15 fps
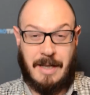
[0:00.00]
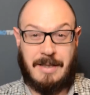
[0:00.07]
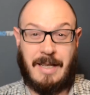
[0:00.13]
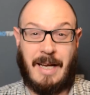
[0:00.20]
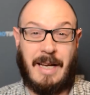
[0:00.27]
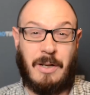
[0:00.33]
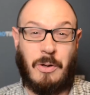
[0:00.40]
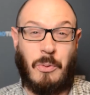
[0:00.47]

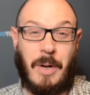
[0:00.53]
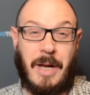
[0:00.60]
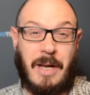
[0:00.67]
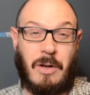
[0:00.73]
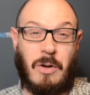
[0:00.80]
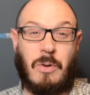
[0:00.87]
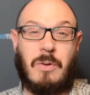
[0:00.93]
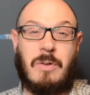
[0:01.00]
10 away
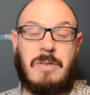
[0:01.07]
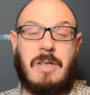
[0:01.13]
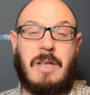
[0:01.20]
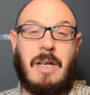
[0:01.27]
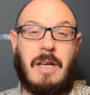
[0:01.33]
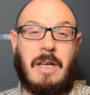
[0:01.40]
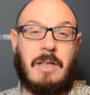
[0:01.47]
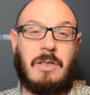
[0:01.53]
goals
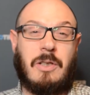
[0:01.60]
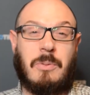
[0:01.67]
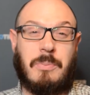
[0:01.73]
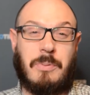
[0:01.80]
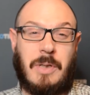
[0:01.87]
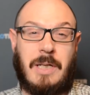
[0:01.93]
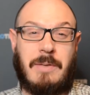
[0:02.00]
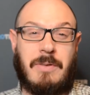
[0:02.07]
in their
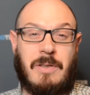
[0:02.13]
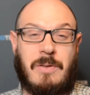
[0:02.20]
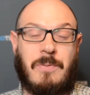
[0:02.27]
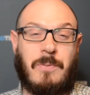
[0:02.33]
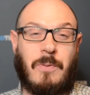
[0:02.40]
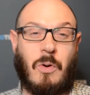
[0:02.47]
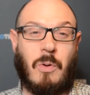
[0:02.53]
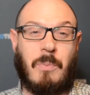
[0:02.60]
previous
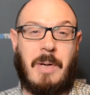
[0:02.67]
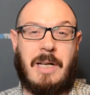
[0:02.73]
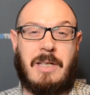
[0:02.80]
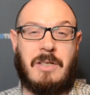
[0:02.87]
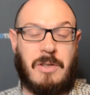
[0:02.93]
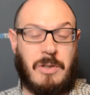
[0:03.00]
4 matches.